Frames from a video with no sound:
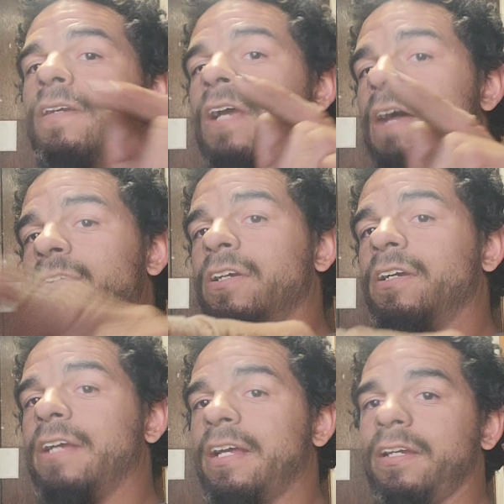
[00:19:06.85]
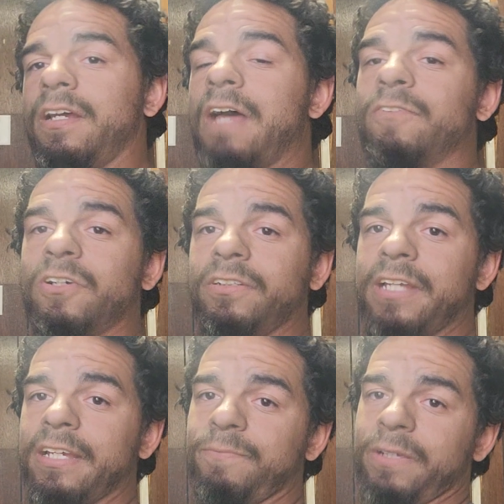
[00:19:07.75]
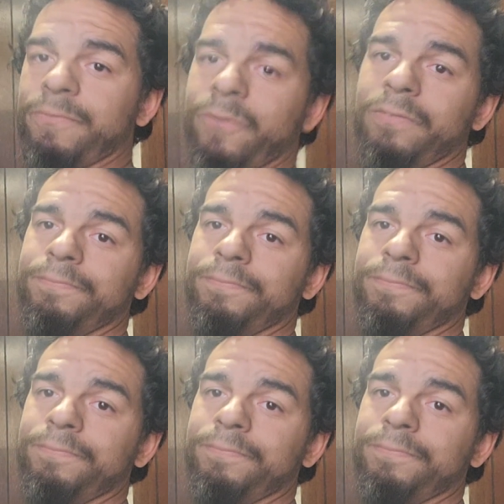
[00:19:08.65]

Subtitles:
Have a good day, people.